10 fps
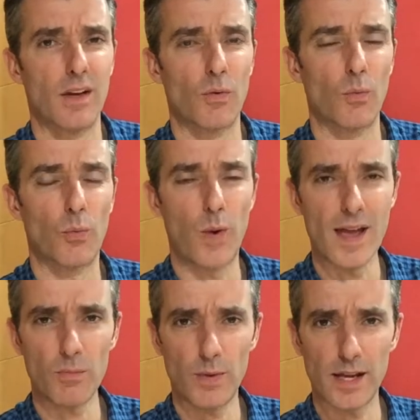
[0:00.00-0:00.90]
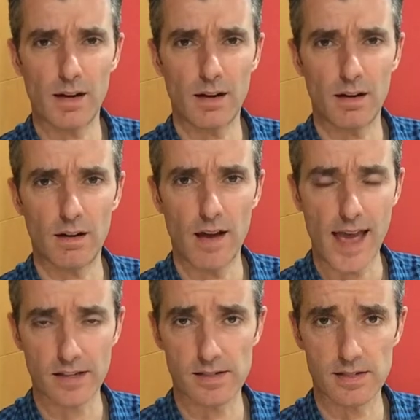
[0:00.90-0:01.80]
when we are
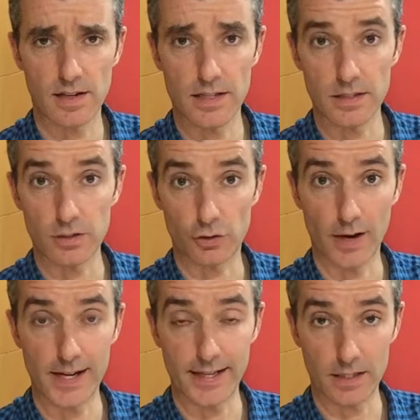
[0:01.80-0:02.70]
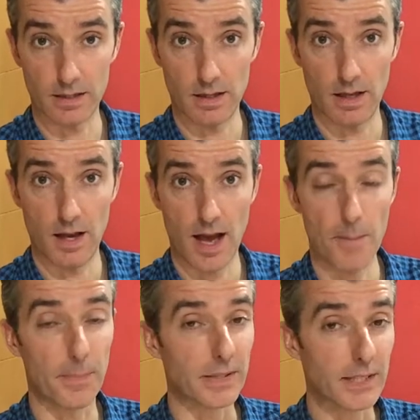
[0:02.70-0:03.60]
exercising, training, and
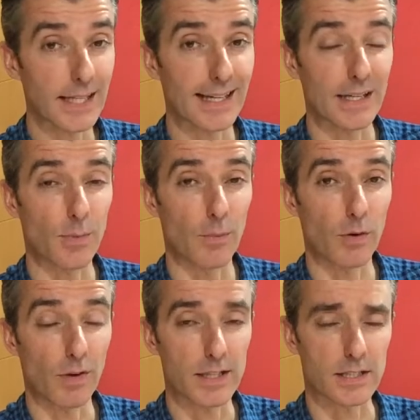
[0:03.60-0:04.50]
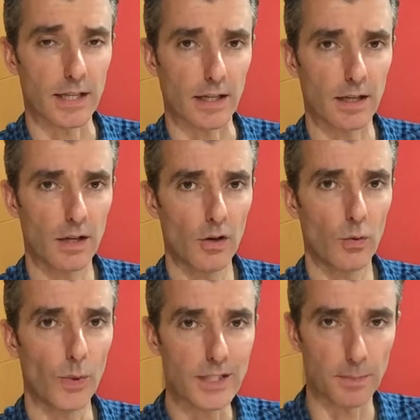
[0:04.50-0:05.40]
particularly when we're racing, we're
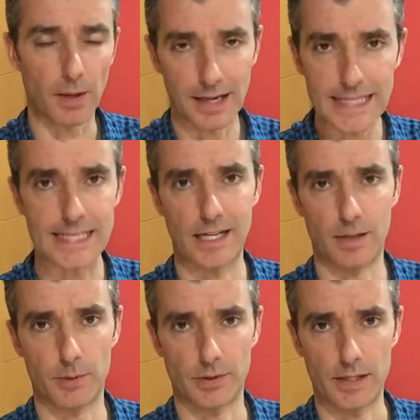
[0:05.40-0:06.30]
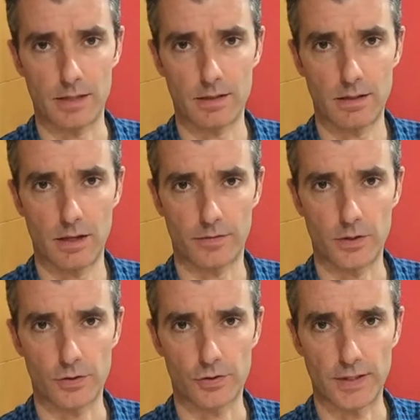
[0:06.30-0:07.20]
depleting our body of
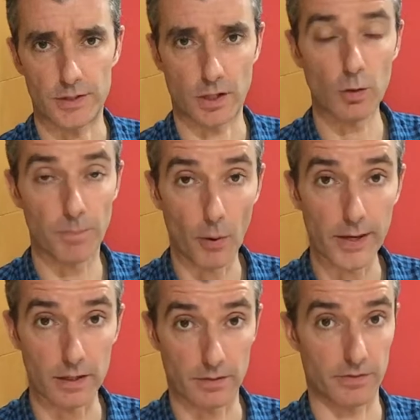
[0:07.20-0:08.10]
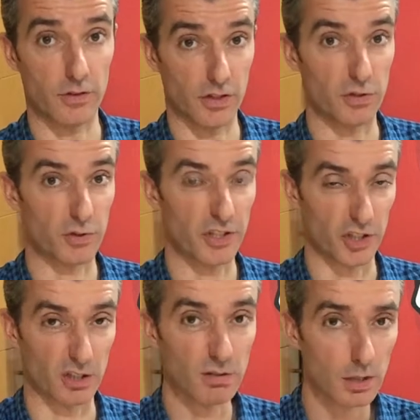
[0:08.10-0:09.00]
nutrients. The whole point of nutrition
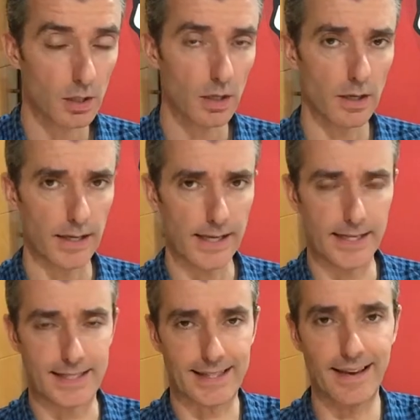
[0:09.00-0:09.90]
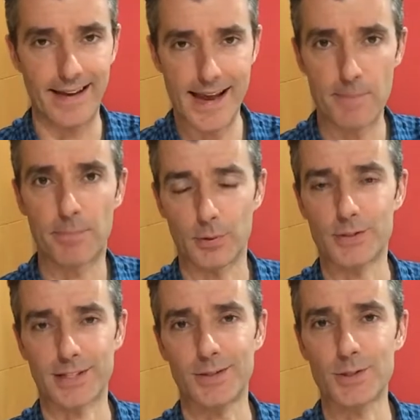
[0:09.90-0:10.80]
is that it puts
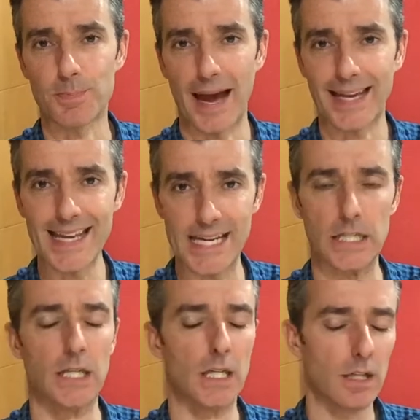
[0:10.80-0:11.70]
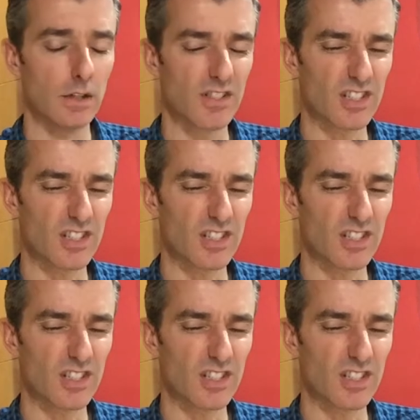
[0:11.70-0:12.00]
those back in. So